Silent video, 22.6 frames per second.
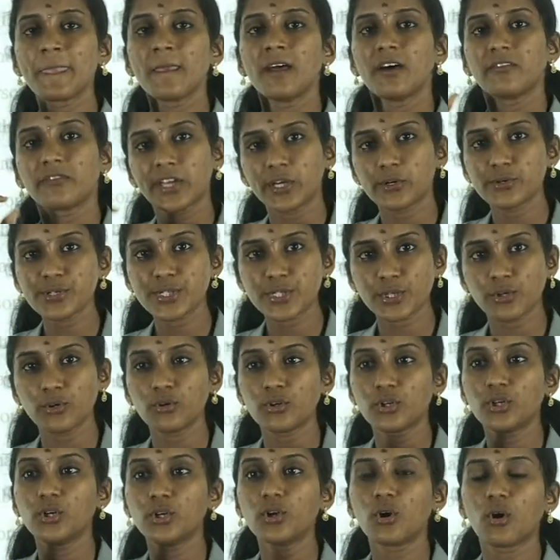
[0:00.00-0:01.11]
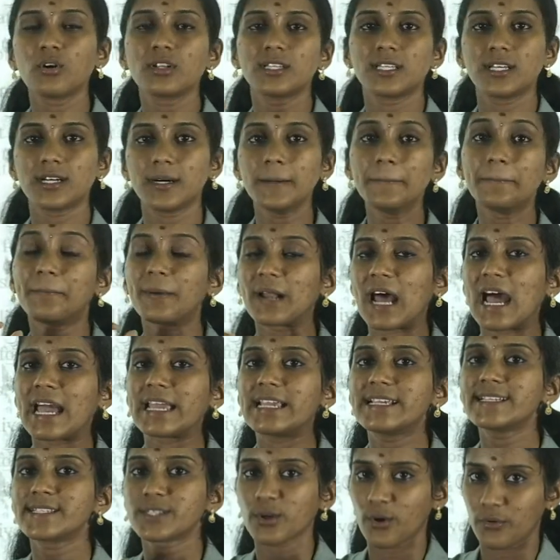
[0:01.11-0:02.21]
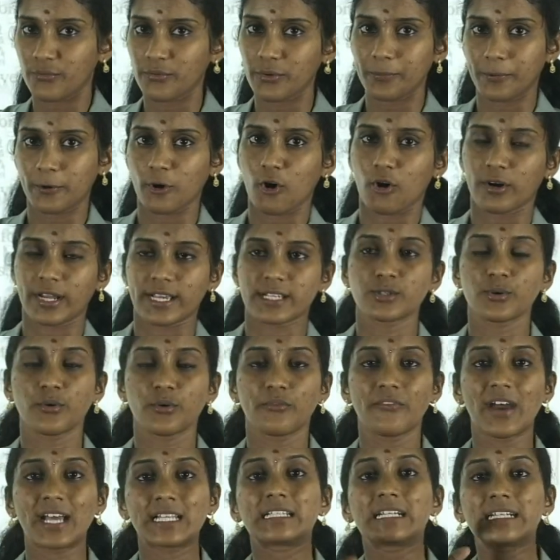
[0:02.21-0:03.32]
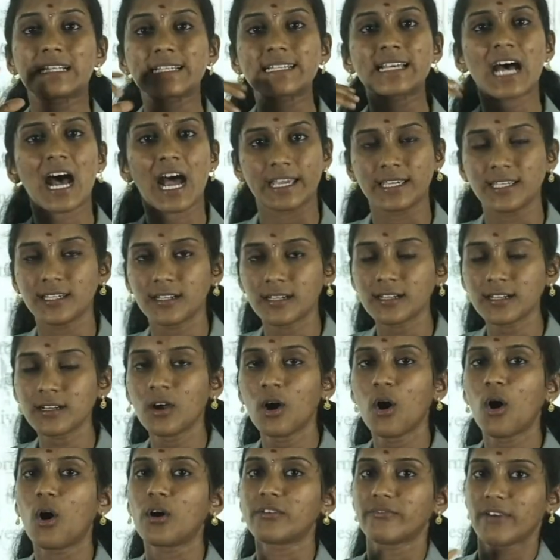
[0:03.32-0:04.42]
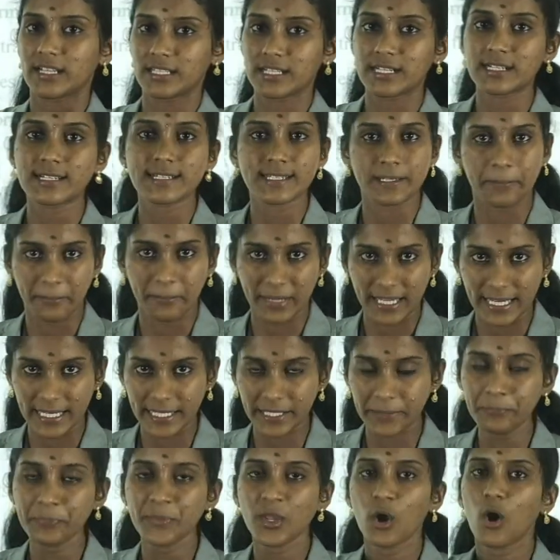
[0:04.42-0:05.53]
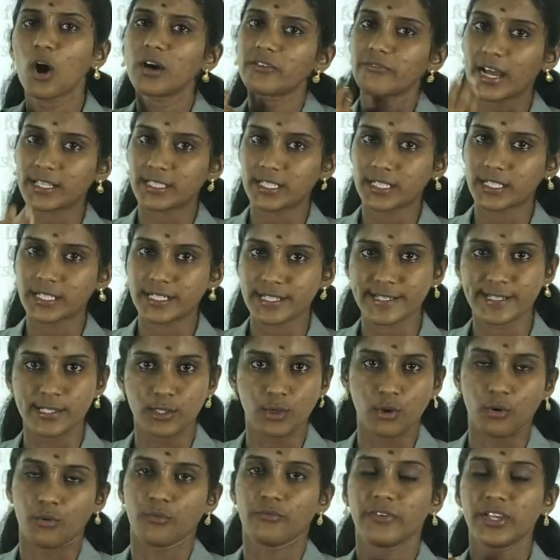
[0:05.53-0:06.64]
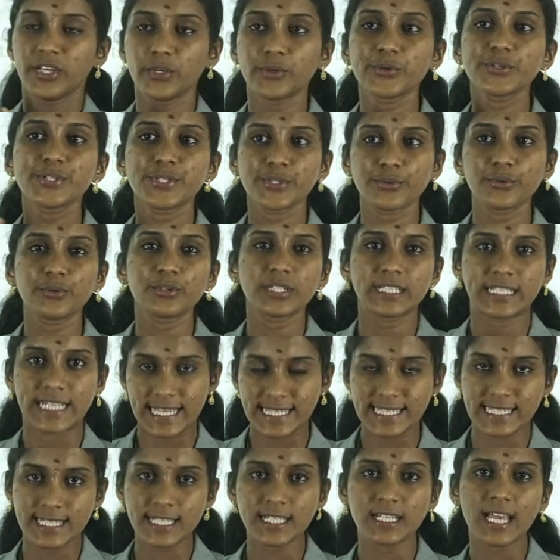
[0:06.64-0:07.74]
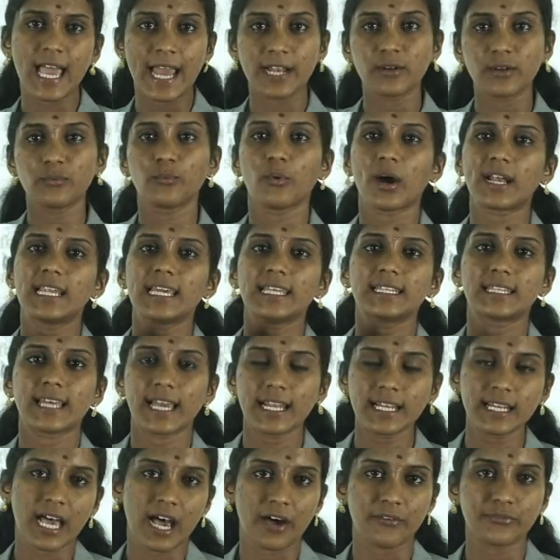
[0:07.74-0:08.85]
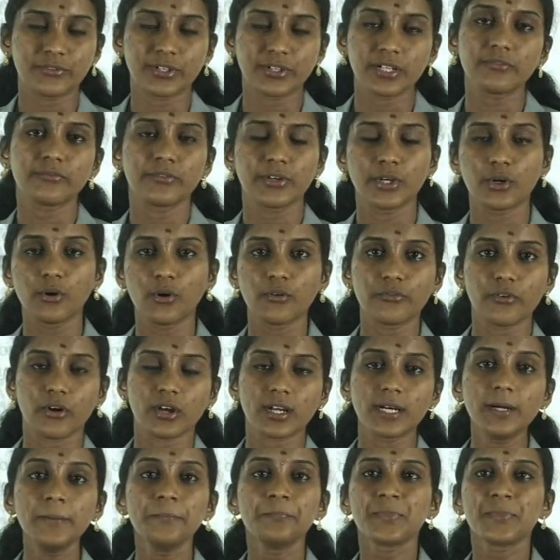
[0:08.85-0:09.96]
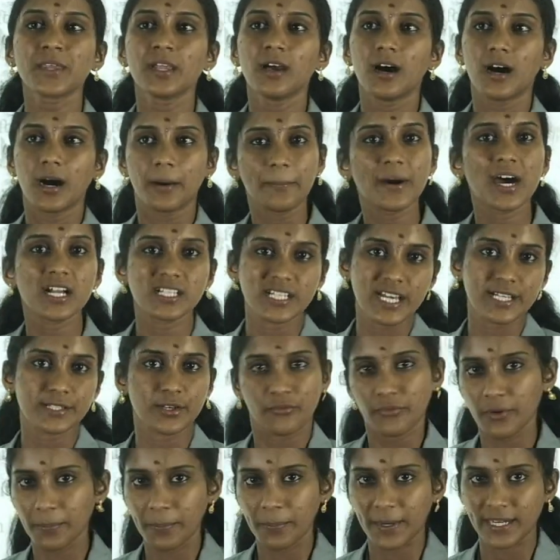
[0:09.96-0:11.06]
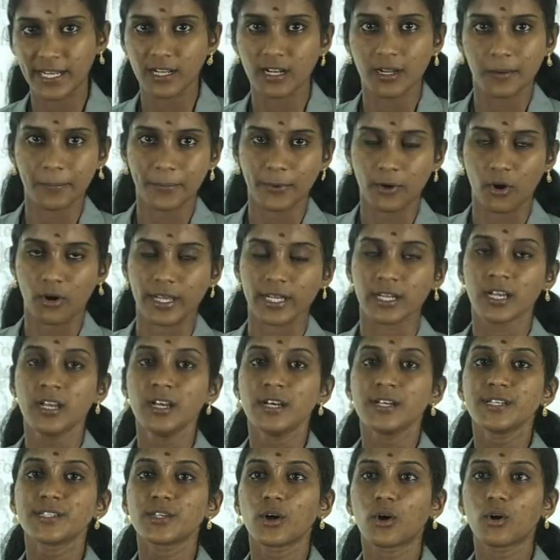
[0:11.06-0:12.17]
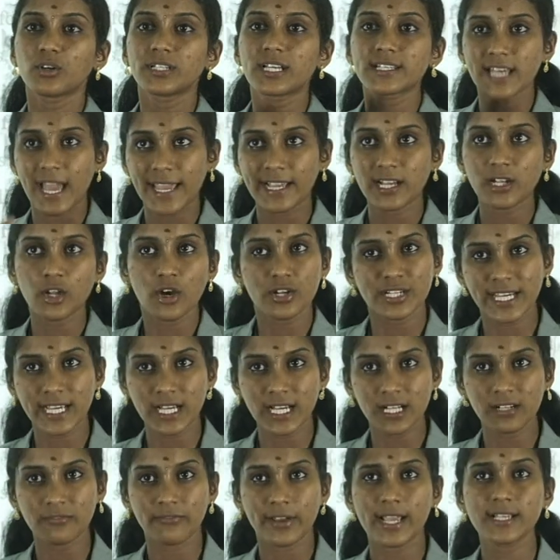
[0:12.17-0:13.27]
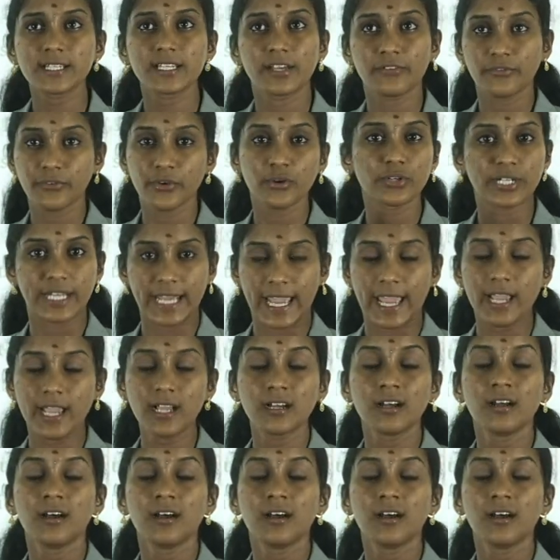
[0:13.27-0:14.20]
we used to note the price of a product. So whether it is higher or whether it is a medium or whether it is low, we used to test it, and only then after we go for a purchase of a particular product. So the psychological ways, if you take